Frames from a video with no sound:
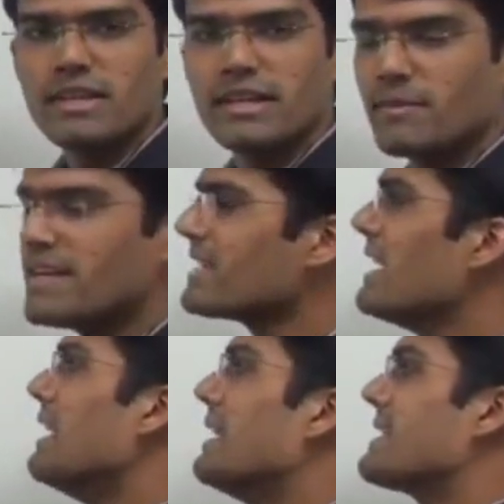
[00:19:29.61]
statements,
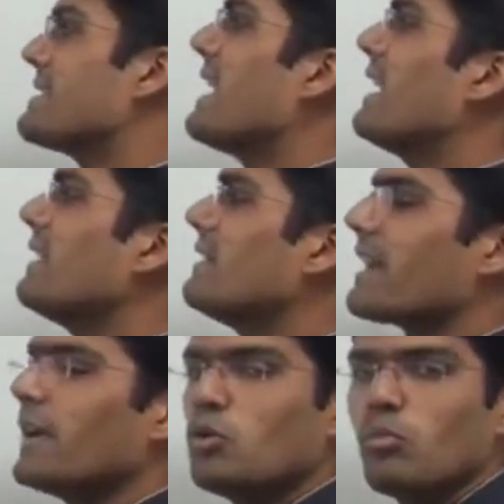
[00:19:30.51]
let us directly
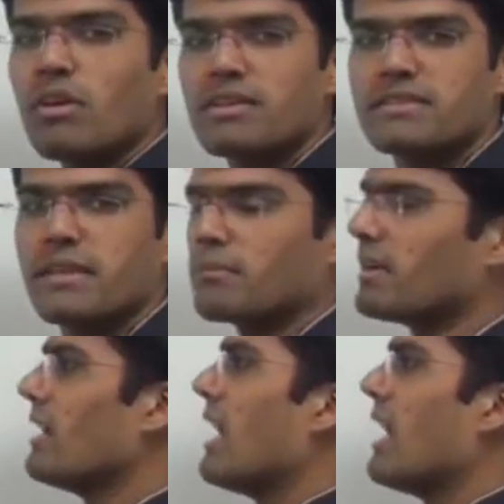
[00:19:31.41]
try to merge them.